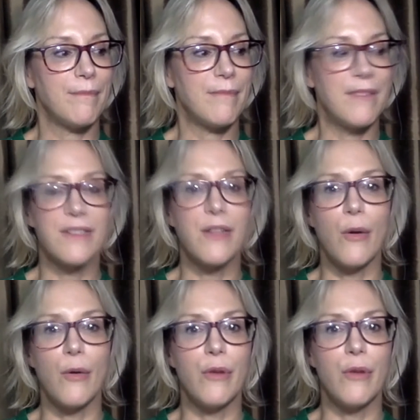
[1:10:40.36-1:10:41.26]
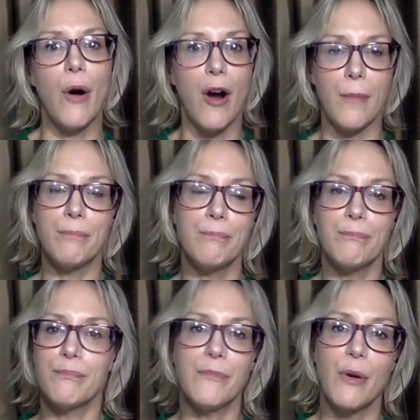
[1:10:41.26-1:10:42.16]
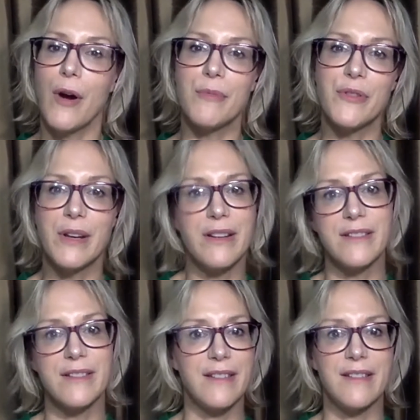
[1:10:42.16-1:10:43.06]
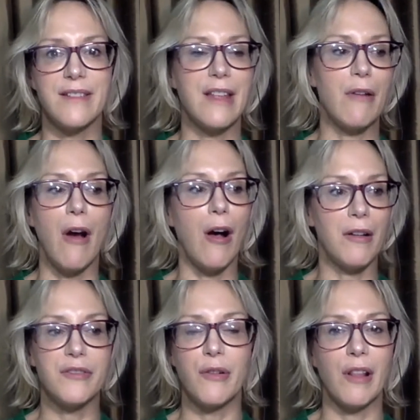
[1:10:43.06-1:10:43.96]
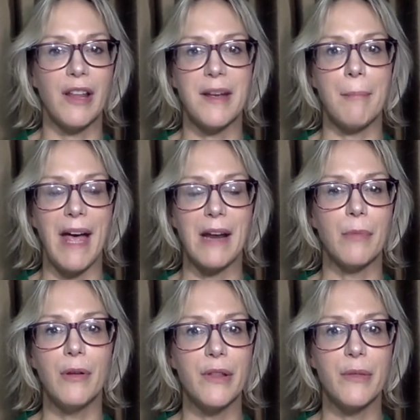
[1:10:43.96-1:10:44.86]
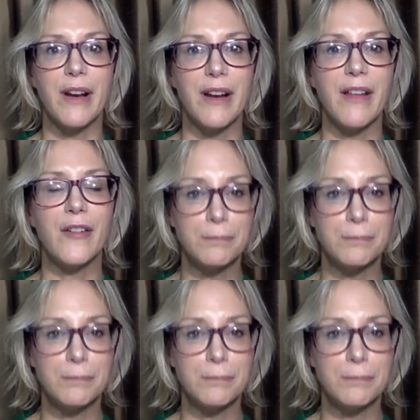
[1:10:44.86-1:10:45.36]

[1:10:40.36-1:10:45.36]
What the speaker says: no harm to it. They're all totally compatible with one another.